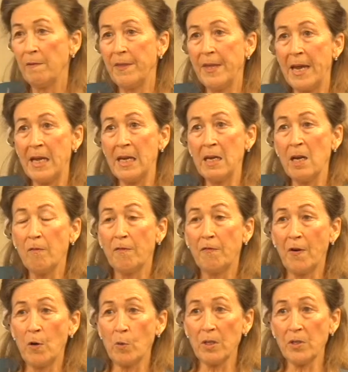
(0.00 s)
they
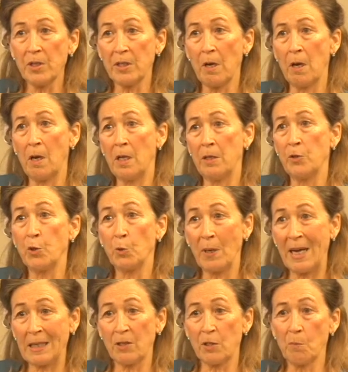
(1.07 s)
focused on
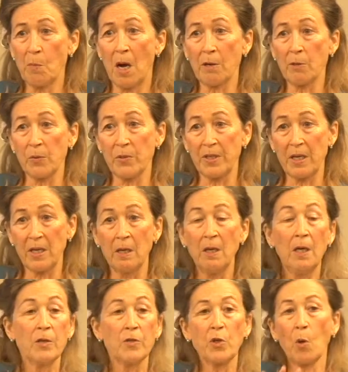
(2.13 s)
direct democracy.
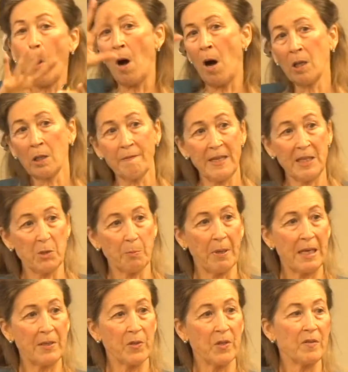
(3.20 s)
So all of these
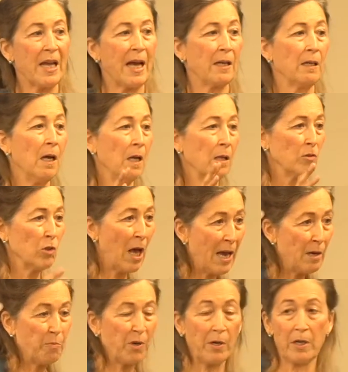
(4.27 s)
places had
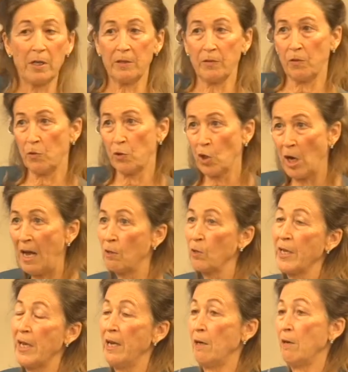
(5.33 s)
libraries,
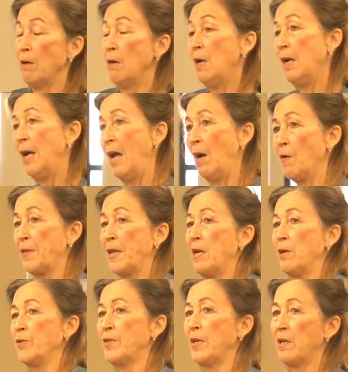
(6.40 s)
childcare,
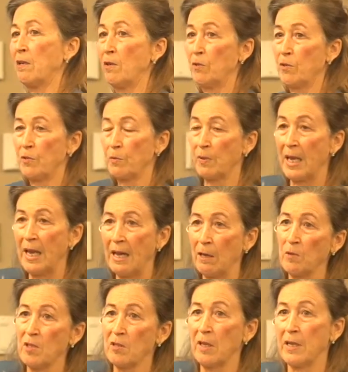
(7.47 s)
healthcare centers,
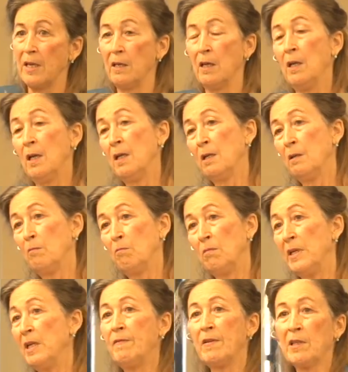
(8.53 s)
counseling,
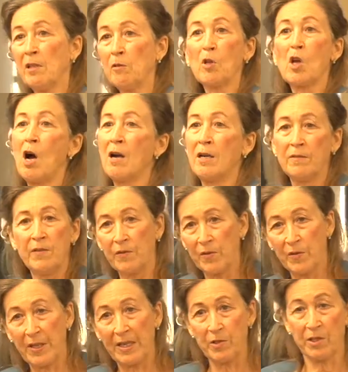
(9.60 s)
even little gardens they